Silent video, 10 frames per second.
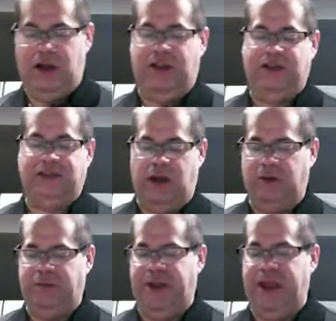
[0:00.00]
Oh, let's go
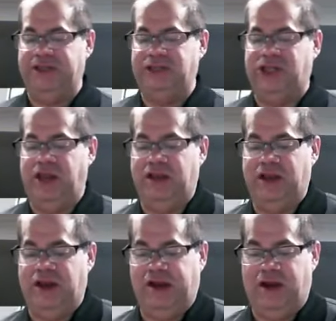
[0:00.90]
with page eight
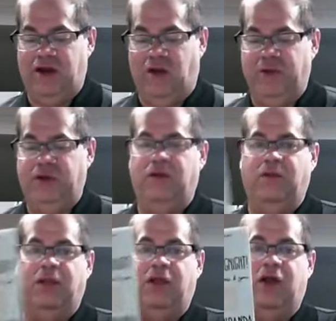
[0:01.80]
tonight. I open to
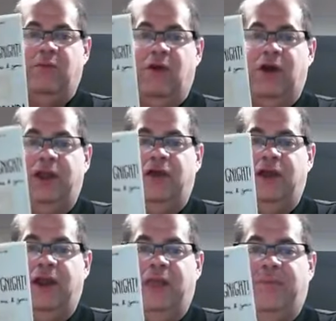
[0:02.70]
and the Good Morning
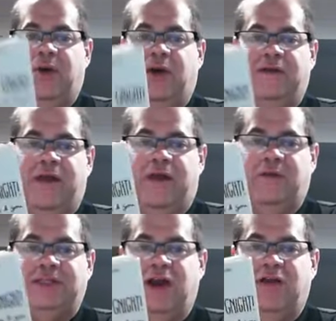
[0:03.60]
Good Night book is how
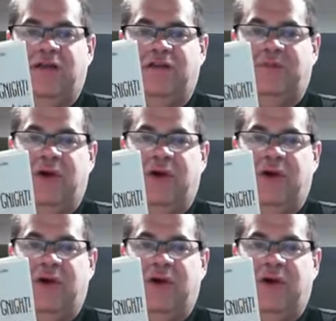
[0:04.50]
we start this